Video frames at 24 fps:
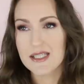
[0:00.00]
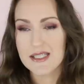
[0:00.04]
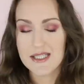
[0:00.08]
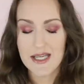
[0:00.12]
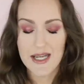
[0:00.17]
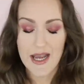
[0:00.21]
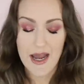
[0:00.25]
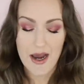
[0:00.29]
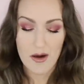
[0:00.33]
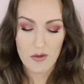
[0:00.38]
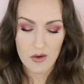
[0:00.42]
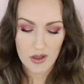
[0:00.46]
it's
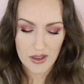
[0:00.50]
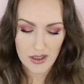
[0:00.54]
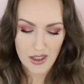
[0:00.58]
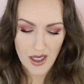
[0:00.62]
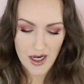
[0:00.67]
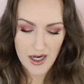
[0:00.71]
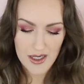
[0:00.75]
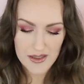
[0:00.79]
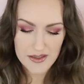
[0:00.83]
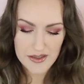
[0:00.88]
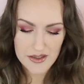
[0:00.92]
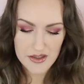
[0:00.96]

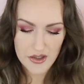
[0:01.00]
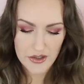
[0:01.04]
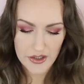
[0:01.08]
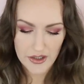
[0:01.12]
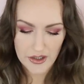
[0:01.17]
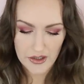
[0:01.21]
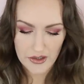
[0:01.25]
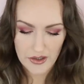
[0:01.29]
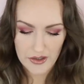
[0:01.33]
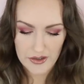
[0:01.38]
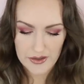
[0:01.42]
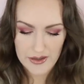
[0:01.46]
hourglass. So,
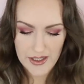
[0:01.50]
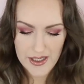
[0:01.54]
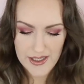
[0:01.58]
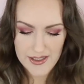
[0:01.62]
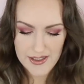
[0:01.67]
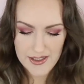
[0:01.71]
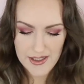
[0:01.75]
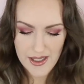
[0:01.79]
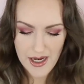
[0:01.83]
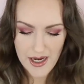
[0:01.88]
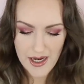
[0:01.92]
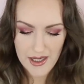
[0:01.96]
you know,
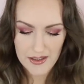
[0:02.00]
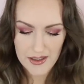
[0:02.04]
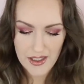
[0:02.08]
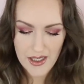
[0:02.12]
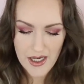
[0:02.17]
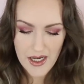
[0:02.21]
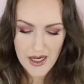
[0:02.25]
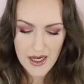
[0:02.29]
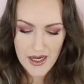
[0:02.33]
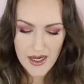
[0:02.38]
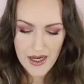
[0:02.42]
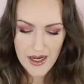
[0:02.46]
there's that.
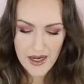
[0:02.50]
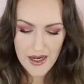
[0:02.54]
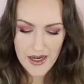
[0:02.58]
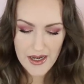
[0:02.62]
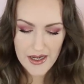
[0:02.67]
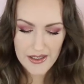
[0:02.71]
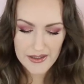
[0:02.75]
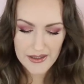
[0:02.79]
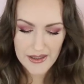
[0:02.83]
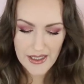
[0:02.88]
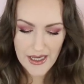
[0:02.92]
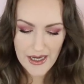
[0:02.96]

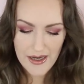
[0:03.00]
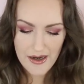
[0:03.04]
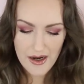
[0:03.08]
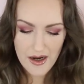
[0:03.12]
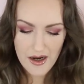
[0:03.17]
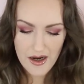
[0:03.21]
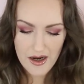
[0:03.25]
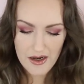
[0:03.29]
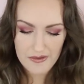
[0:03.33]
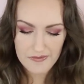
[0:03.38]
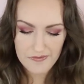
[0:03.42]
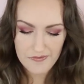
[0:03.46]
Uh, they
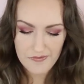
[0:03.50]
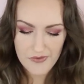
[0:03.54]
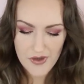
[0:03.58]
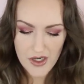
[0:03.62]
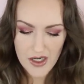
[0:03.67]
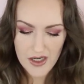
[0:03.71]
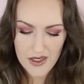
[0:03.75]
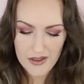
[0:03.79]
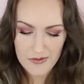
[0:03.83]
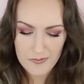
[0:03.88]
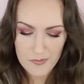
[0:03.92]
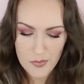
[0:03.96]
are
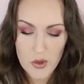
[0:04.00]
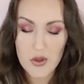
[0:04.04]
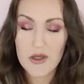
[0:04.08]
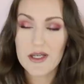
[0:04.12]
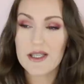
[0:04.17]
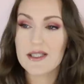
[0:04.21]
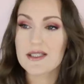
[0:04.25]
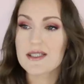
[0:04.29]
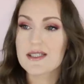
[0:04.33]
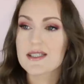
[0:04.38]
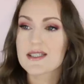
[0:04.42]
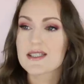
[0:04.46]

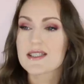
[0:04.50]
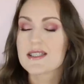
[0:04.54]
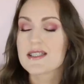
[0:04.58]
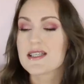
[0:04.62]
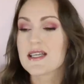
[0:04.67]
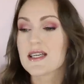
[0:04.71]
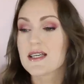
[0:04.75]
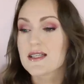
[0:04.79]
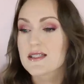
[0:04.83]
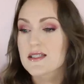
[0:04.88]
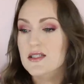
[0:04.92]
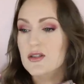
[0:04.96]

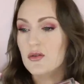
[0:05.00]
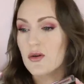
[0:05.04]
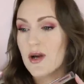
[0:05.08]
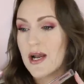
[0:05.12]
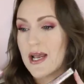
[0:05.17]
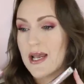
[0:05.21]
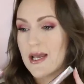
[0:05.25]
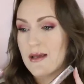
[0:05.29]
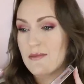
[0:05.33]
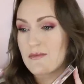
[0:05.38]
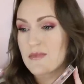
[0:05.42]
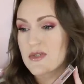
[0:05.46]
5.6
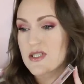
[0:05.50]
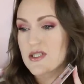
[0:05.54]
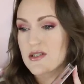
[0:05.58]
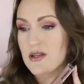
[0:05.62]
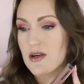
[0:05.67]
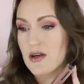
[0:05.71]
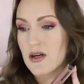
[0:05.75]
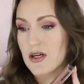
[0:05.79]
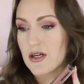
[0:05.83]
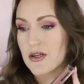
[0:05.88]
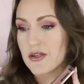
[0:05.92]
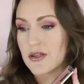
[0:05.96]
grams.
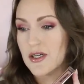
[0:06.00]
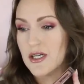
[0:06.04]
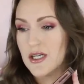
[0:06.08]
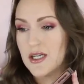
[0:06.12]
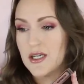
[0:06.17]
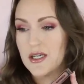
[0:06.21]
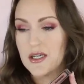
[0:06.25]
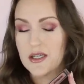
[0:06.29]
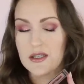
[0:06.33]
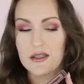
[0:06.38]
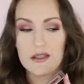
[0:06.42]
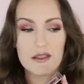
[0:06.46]
So
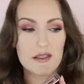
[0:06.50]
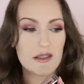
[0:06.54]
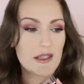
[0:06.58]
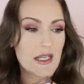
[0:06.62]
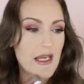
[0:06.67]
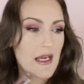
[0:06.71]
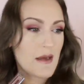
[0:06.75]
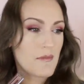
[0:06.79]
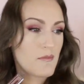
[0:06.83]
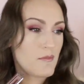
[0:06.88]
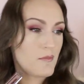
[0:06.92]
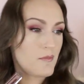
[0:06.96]

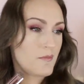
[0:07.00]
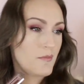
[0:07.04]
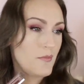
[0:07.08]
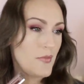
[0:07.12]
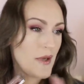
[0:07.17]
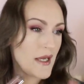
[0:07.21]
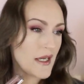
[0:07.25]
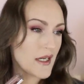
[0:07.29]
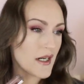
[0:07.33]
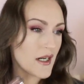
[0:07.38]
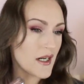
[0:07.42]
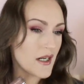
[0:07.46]
they're
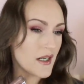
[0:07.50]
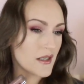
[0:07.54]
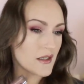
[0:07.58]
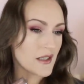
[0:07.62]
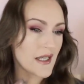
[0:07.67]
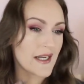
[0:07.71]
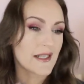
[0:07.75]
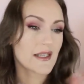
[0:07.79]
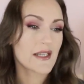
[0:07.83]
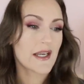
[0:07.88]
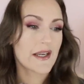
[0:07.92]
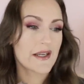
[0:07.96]
bigger,
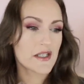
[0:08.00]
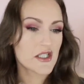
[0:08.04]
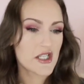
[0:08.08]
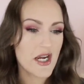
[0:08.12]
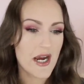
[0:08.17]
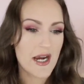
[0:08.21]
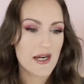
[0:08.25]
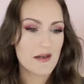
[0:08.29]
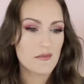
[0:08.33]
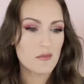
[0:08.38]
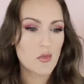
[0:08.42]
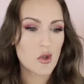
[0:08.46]
like they
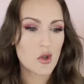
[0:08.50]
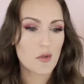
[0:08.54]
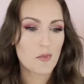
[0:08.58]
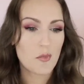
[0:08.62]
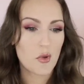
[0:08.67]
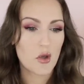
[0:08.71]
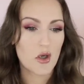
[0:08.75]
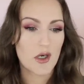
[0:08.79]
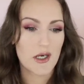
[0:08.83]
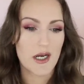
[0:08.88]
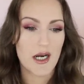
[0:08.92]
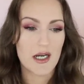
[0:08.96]
contain more
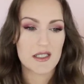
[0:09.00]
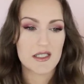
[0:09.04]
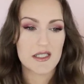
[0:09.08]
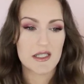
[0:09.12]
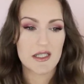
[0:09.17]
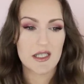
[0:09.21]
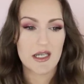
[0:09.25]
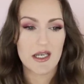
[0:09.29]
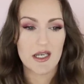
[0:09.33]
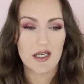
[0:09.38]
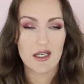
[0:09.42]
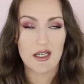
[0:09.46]

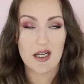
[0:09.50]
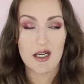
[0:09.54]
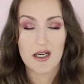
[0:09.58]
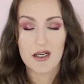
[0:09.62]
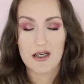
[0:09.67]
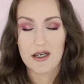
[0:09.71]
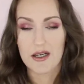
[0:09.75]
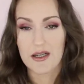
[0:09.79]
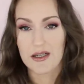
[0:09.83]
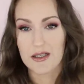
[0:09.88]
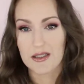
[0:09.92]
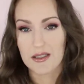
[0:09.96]
product than
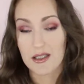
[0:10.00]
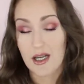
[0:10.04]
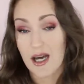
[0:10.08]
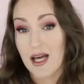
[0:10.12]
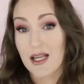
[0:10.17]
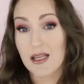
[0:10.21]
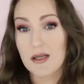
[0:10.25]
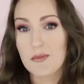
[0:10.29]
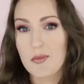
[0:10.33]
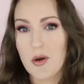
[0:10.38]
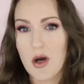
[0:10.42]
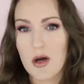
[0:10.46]
a
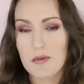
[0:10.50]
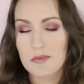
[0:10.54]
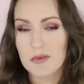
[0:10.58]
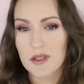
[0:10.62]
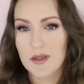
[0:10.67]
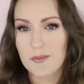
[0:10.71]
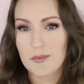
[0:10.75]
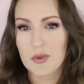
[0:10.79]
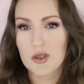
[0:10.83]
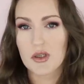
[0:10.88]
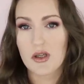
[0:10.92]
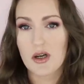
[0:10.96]
Colourpop
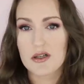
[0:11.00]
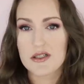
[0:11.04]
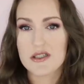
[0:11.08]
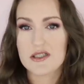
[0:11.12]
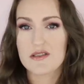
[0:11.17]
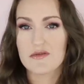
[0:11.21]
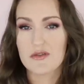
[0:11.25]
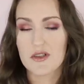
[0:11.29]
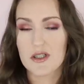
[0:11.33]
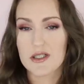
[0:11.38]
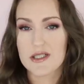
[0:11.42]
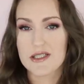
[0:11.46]
lip
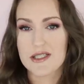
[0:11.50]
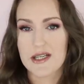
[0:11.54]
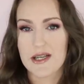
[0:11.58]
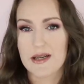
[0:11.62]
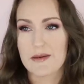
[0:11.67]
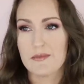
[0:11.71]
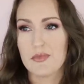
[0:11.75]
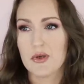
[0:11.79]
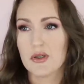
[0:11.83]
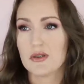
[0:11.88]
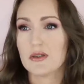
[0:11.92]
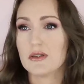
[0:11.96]
gloss, for
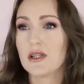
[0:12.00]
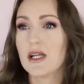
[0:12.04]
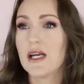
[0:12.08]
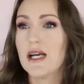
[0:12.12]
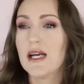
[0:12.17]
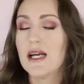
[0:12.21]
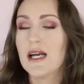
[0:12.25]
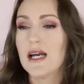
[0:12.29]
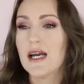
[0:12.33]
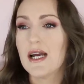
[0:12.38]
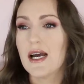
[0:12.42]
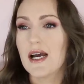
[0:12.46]
example.
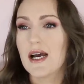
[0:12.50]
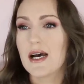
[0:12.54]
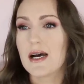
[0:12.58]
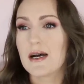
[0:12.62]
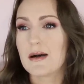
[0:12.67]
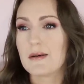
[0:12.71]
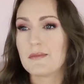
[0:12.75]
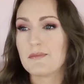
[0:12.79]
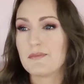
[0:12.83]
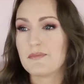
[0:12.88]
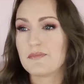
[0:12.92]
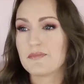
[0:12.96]

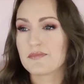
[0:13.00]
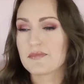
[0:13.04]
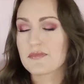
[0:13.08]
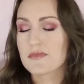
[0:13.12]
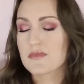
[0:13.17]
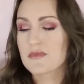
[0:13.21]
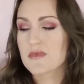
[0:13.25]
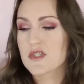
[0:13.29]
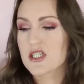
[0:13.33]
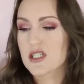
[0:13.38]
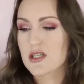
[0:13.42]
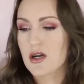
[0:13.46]
Um,
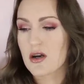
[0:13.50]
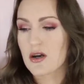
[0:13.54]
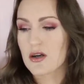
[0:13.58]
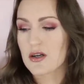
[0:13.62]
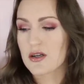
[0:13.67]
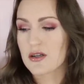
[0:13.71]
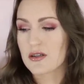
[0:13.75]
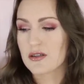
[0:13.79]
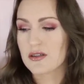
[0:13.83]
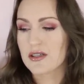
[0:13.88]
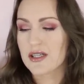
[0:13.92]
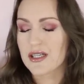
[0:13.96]

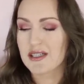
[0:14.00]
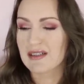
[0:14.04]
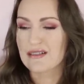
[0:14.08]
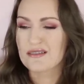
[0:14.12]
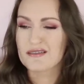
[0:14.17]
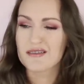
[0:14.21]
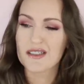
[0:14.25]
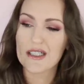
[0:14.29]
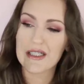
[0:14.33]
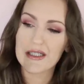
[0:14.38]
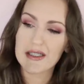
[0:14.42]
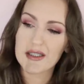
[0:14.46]
so it,
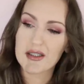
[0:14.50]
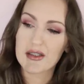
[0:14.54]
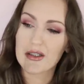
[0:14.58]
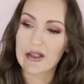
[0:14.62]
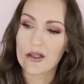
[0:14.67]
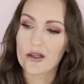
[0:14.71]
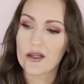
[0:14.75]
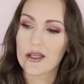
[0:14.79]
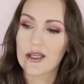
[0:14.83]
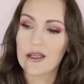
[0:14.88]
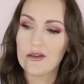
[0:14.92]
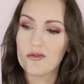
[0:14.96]
you
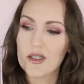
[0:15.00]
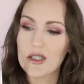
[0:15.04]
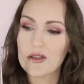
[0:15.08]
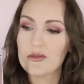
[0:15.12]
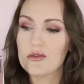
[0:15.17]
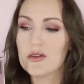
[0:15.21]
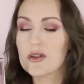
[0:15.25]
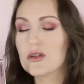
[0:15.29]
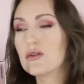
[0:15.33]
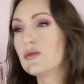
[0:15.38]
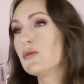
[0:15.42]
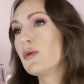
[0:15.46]
know, even
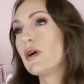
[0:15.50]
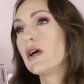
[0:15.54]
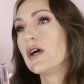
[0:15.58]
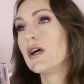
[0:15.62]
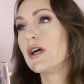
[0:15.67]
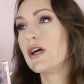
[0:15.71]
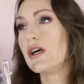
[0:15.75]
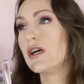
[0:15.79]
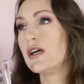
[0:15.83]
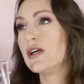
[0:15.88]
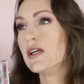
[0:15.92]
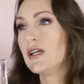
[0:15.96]
if you
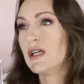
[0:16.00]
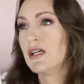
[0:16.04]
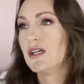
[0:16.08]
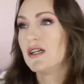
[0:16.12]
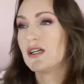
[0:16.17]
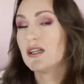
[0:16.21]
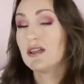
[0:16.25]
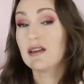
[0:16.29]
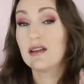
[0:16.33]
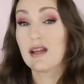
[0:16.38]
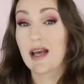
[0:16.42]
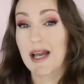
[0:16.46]
were
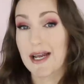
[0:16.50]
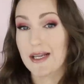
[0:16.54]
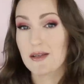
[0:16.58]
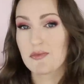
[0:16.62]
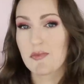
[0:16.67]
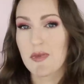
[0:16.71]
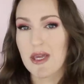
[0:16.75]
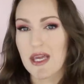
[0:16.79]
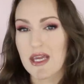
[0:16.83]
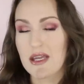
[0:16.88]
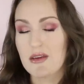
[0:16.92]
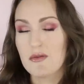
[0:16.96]
like
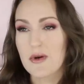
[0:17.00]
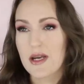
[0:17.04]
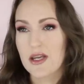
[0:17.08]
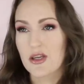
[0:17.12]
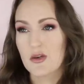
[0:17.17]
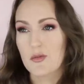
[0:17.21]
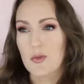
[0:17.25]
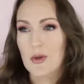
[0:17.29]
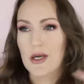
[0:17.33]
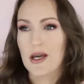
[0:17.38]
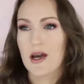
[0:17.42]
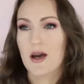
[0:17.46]
me, where
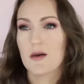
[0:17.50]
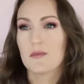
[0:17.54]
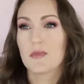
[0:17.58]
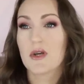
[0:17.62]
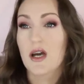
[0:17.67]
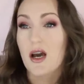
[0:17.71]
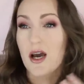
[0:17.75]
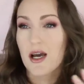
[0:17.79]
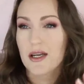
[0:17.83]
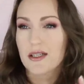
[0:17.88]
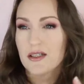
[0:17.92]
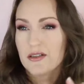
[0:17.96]
you become
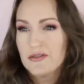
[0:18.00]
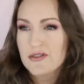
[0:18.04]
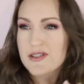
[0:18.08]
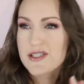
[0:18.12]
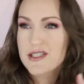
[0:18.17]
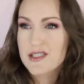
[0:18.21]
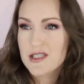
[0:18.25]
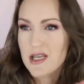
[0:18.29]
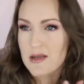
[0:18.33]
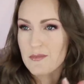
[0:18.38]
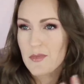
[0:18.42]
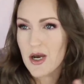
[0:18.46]
kind of
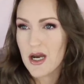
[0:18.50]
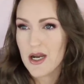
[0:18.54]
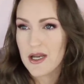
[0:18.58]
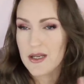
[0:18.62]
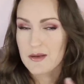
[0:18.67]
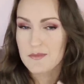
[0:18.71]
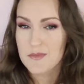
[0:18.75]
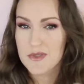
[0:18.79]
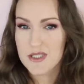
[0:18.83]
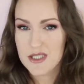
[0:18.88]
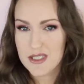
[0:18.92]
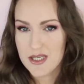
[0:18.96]
semi
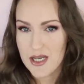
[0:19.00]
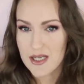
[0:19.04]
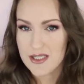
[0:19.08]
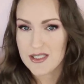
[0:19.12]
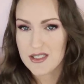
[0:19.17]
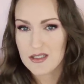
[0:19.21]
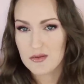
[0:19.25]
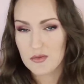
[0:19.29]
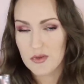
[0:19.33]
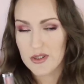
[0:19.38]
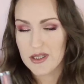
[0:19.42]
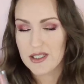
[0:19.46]

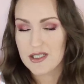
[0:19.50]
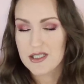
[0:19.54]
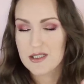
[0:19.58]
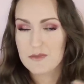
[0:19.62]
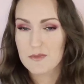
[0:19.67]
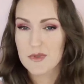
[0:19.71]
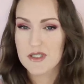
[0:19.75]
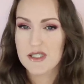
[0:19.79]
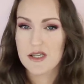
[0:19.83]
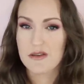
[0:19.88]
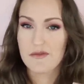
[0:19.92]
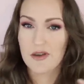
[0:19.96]
obsessed with a
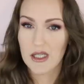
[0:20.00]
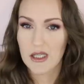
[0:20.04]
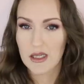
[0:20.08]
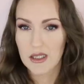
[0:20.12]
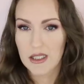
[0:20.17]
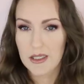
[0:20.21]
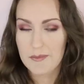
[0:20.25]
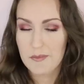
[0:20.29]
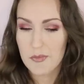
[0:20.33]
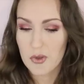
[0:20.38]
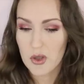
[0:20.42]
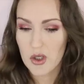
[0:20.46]
specific
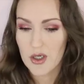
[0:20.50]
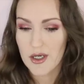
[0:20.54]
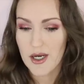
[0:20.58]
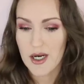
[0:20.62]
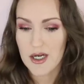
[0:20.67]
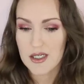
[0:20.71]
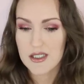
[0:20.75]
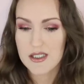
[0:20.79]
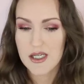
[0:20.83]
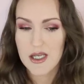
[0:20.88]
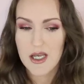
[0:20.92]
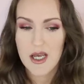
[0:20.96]
lip
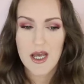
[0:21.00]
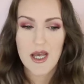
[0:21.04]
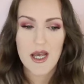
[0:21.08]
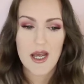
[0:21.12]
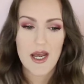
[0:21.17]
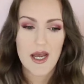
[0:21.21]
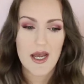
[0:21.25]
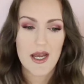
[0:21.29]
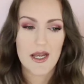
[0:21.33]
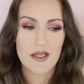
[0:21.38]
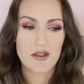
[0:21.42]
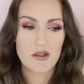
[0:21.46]
product
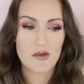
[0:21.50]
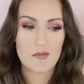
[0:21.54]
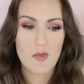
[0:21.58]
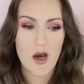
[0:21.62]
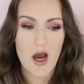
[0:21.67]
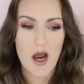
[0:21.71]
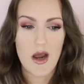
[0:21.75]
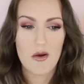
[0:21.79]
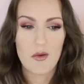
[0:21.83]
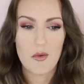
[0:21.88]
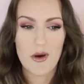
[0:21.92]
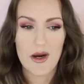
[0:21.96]
and you
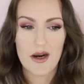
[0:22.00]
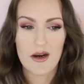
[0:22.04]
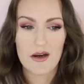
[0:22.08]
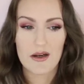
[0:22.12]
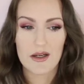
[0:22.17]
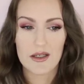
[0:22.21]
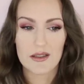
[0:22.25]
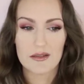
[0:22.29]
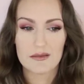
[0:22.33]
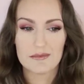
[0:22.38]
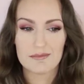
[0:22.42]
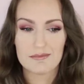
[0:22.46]
might
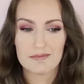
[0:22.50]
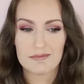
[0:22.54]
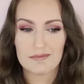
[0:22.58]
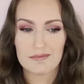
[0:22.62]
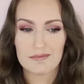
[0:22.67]
wear it